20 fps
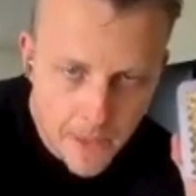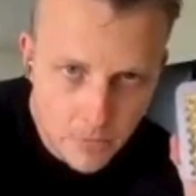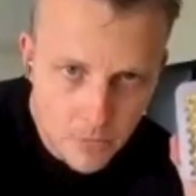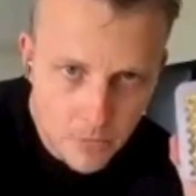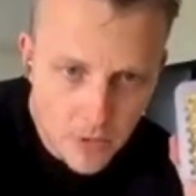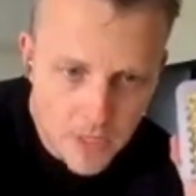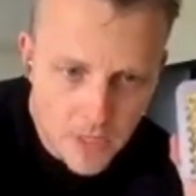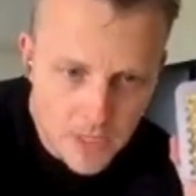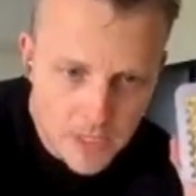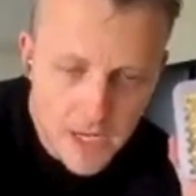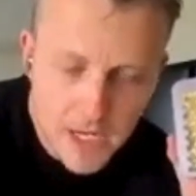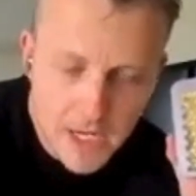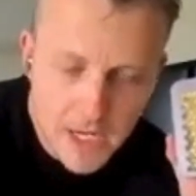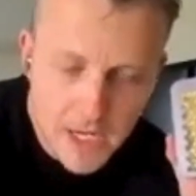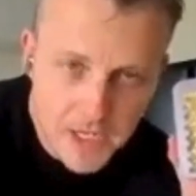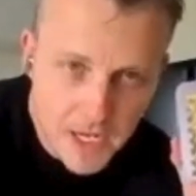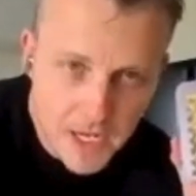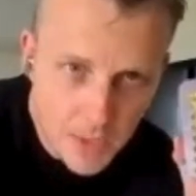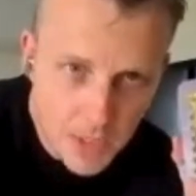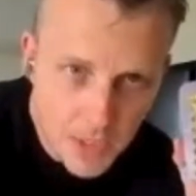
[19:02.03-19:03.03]
Everyone that
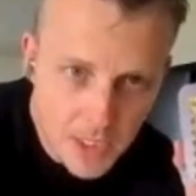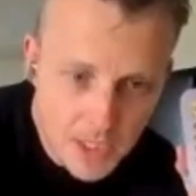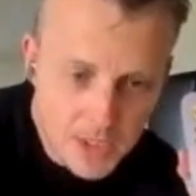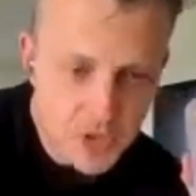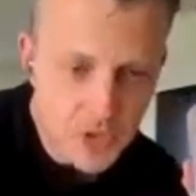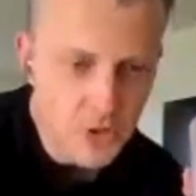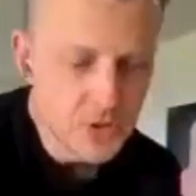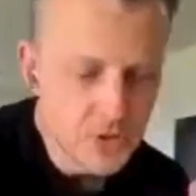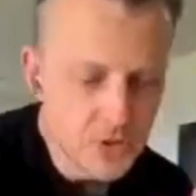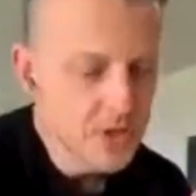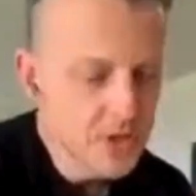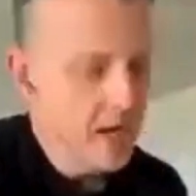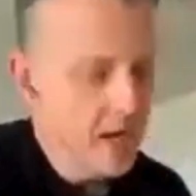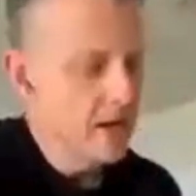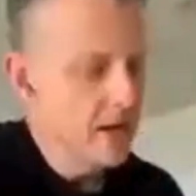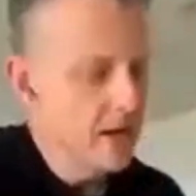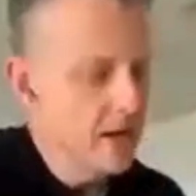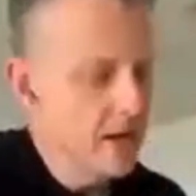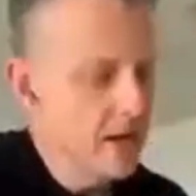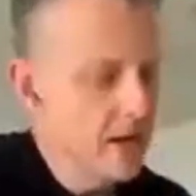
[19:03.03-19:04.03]
has had bees knows how
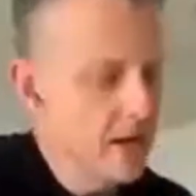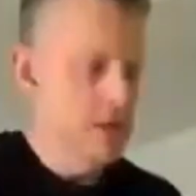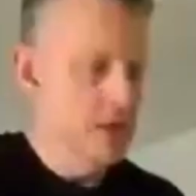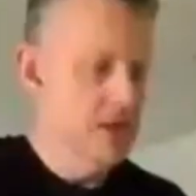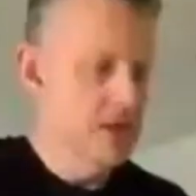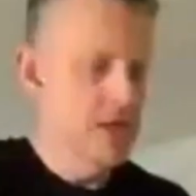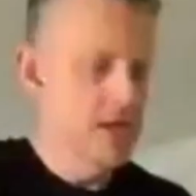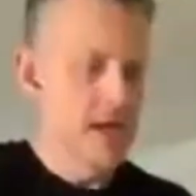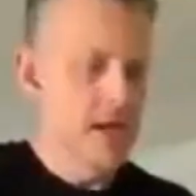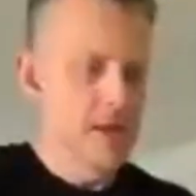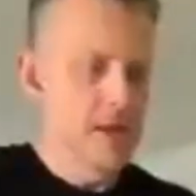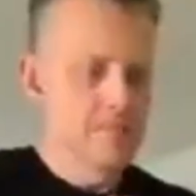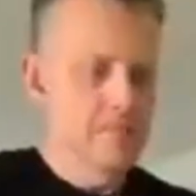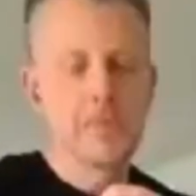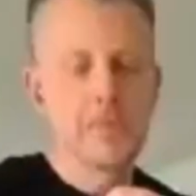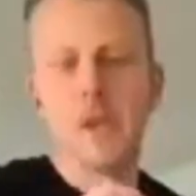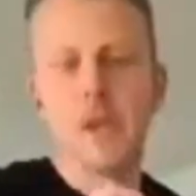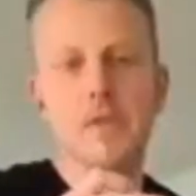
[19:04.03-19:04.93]
clever bees are.